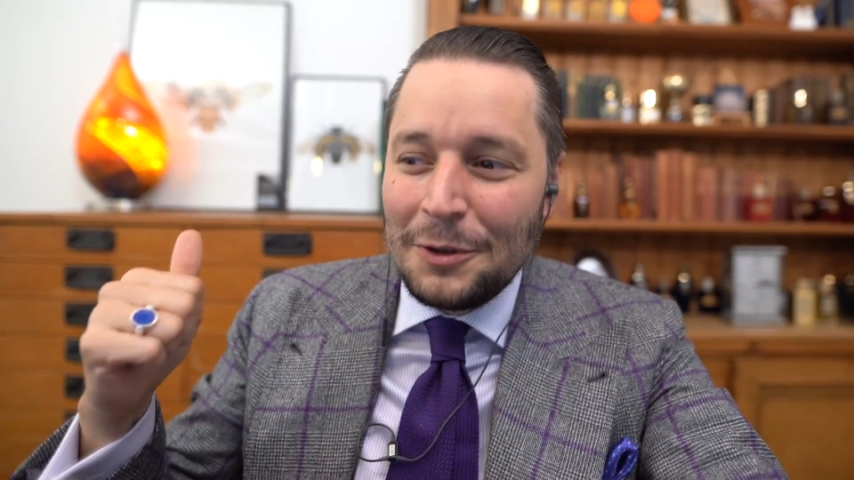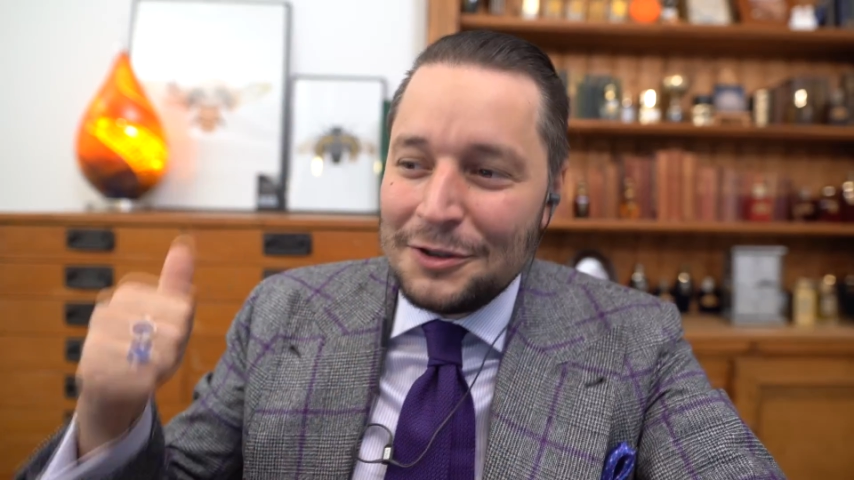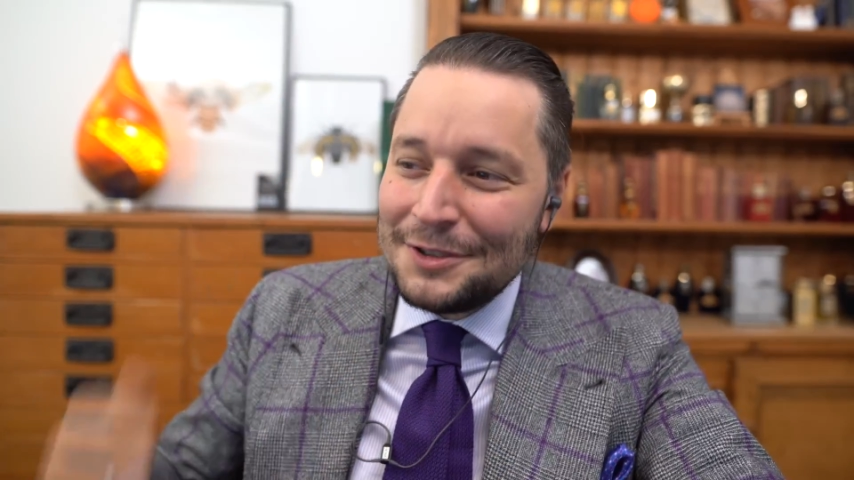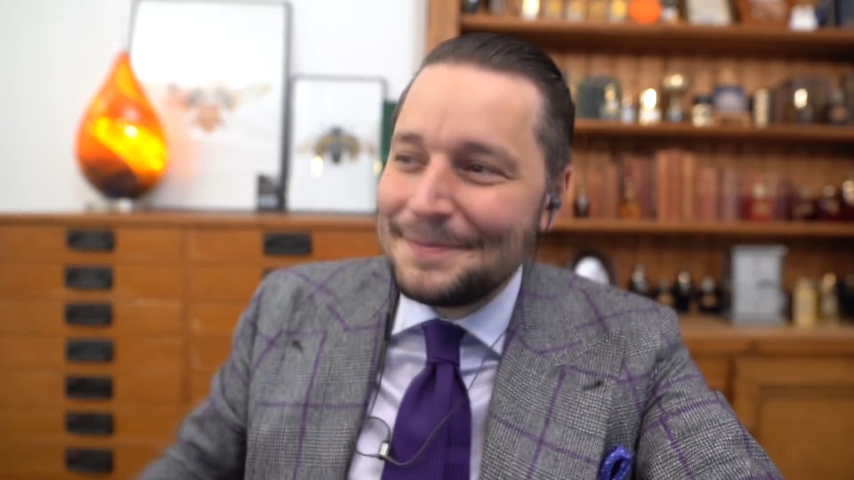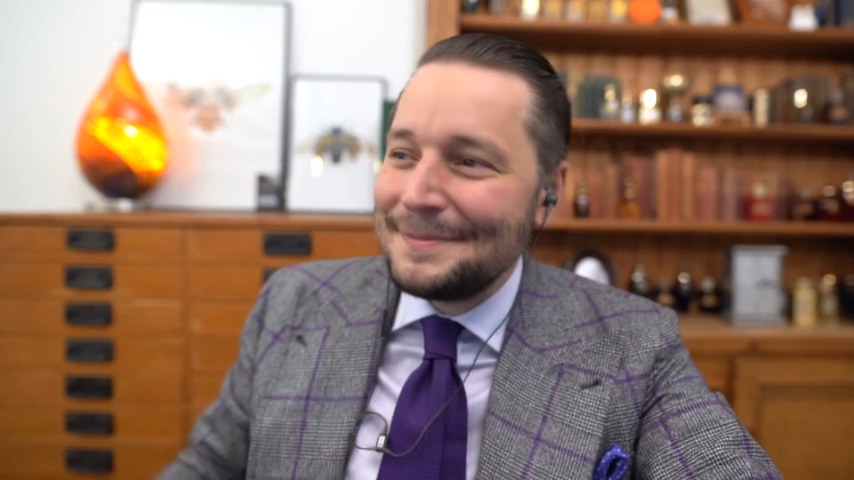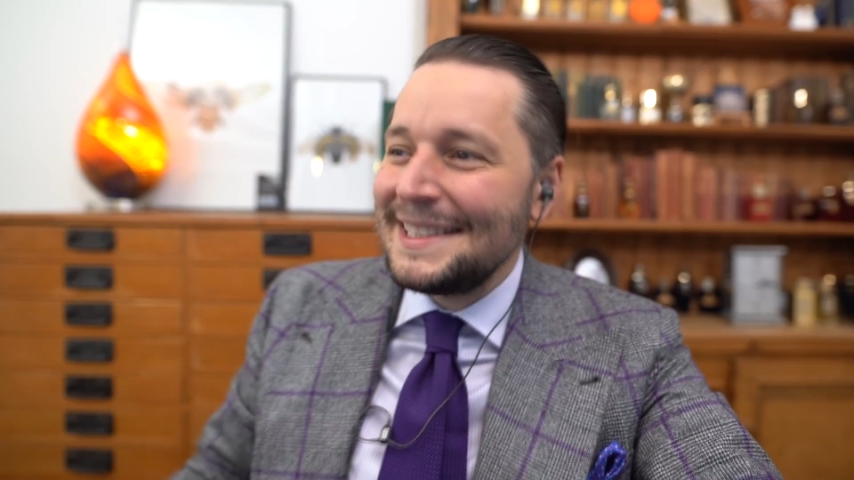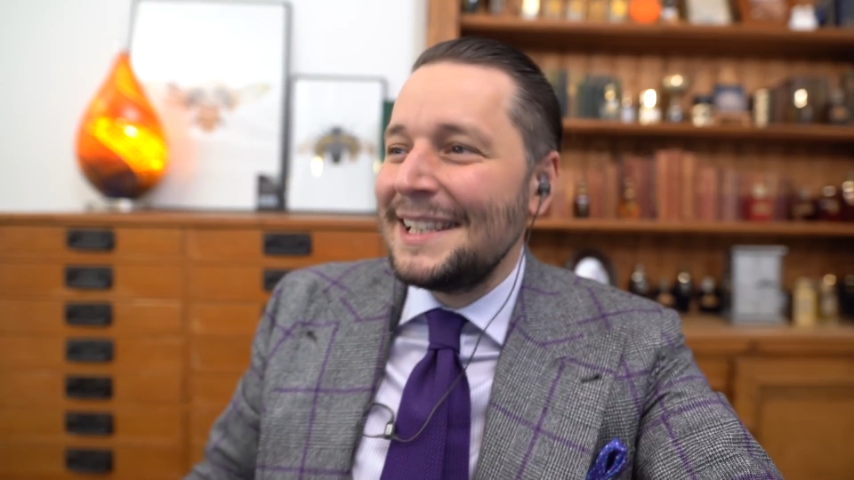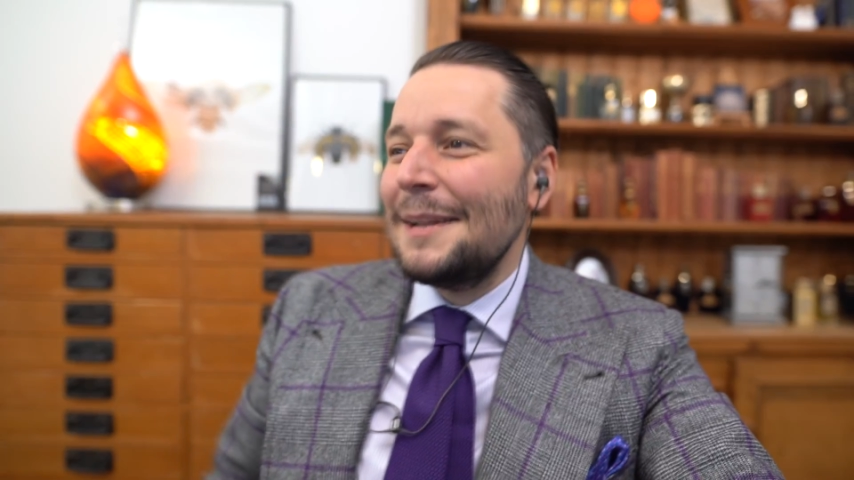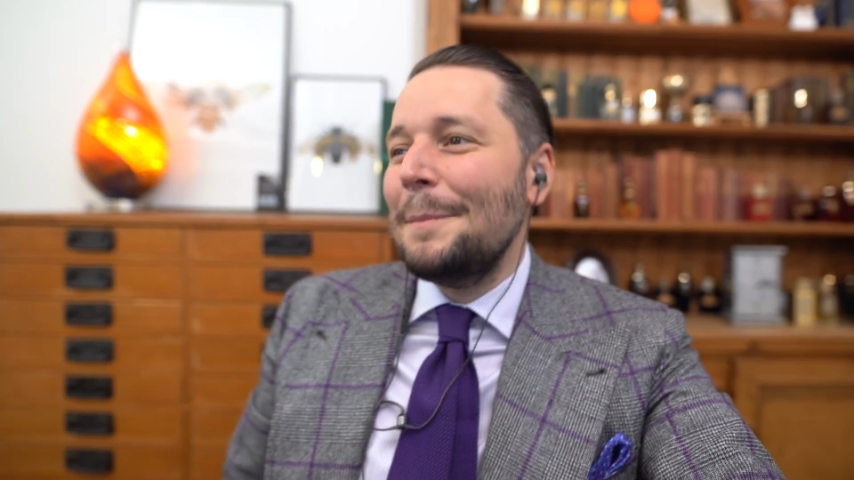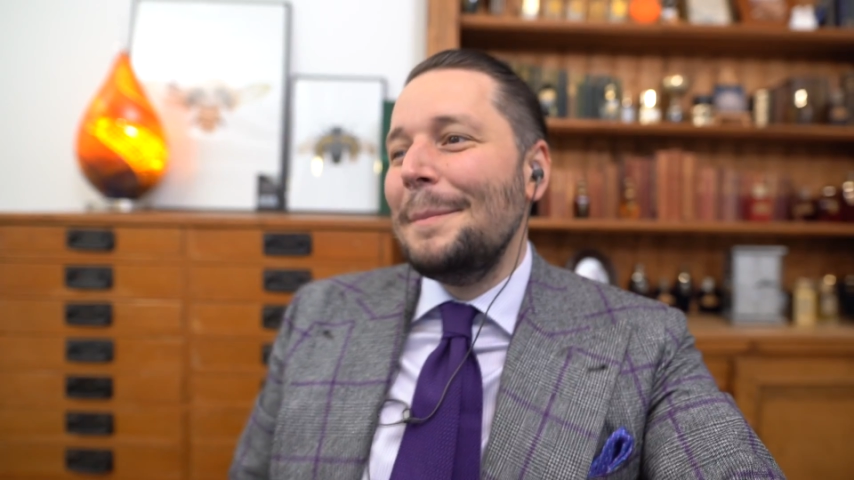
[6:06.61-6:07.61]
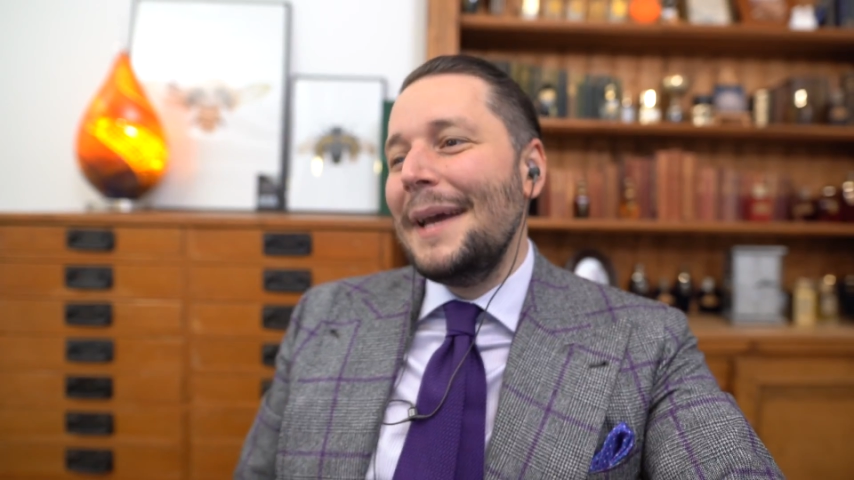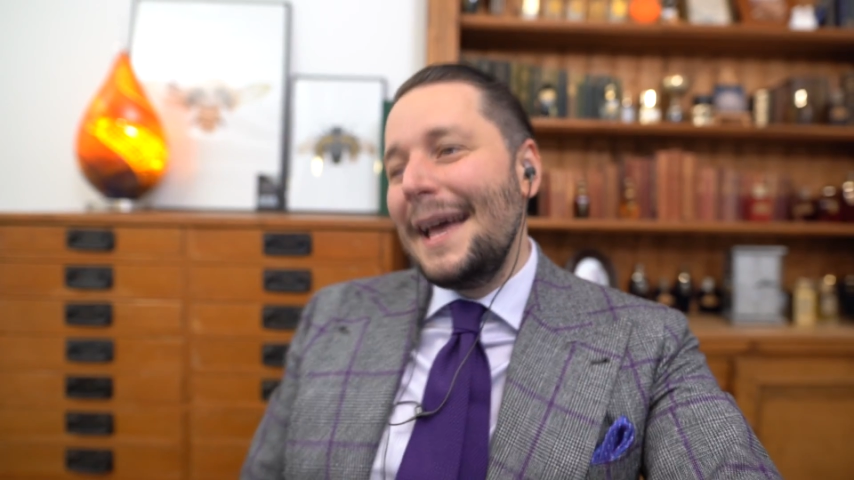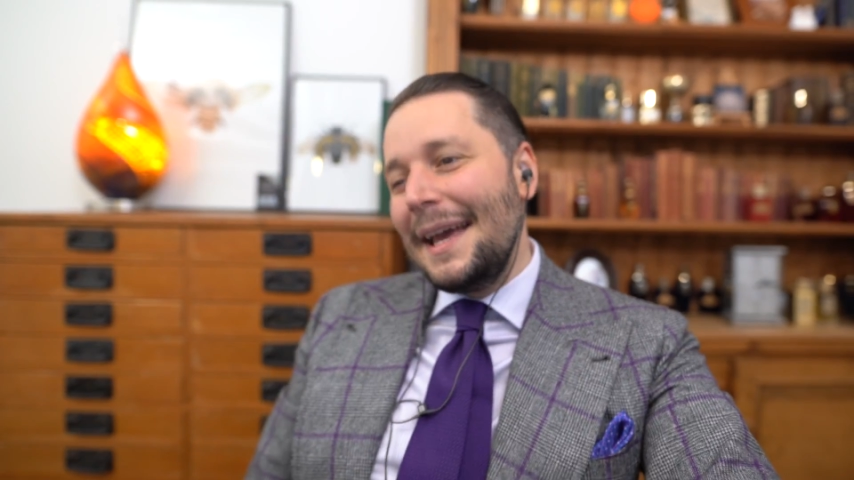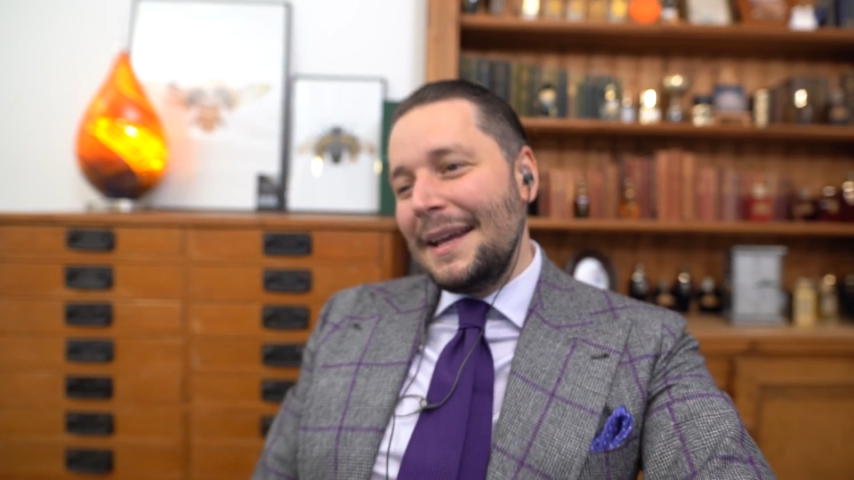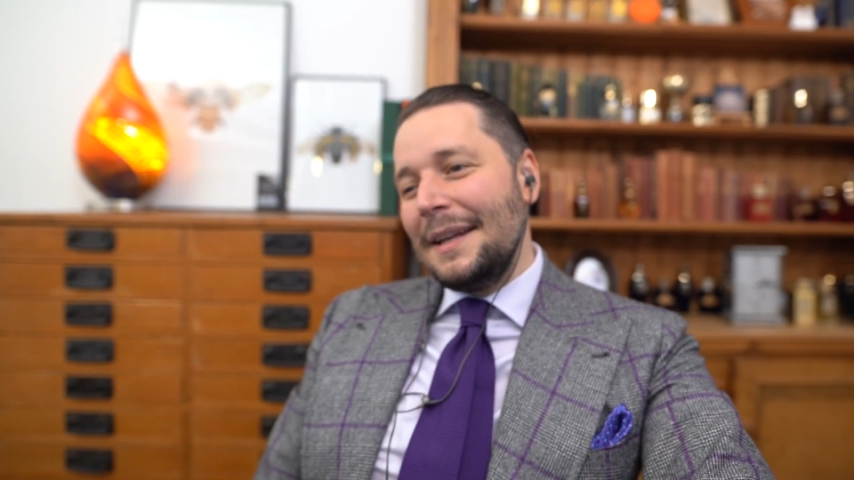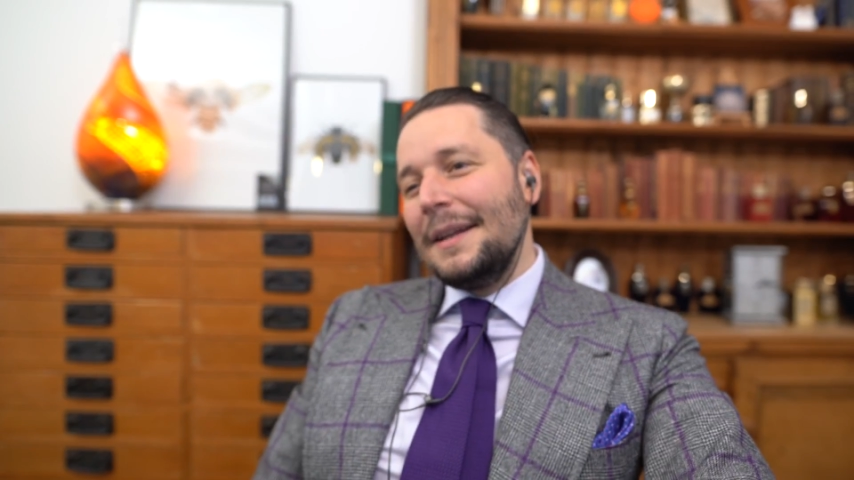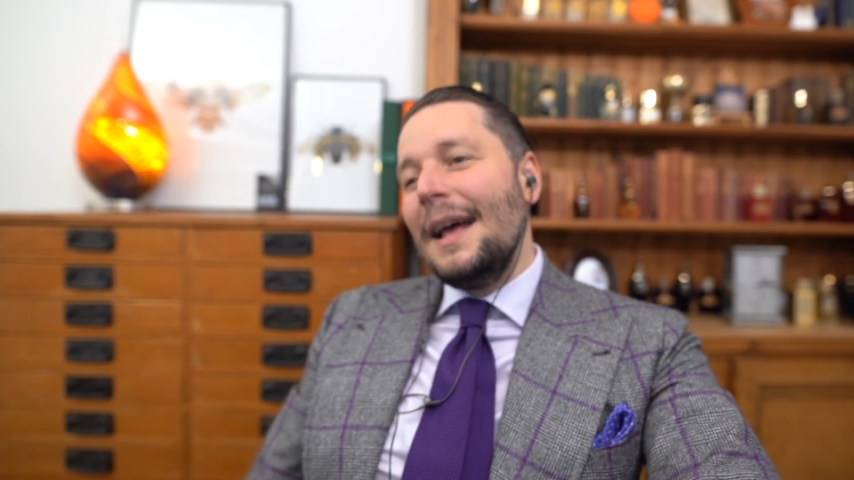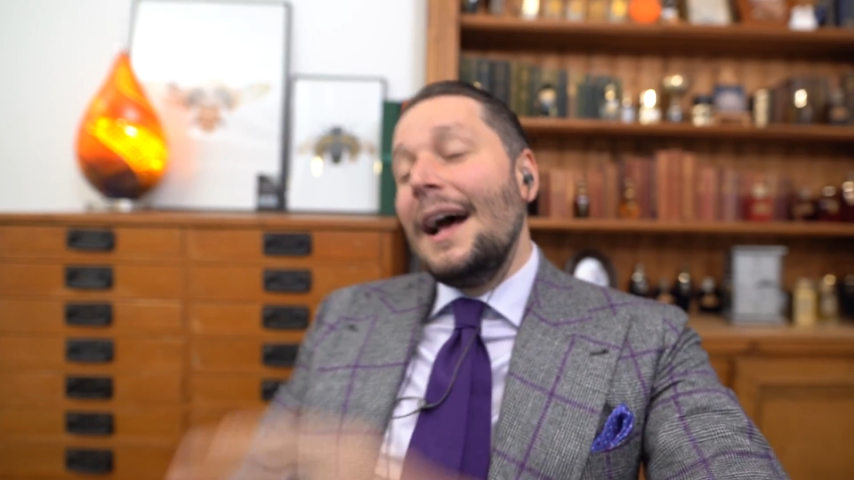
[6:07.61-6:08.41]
watch. Man.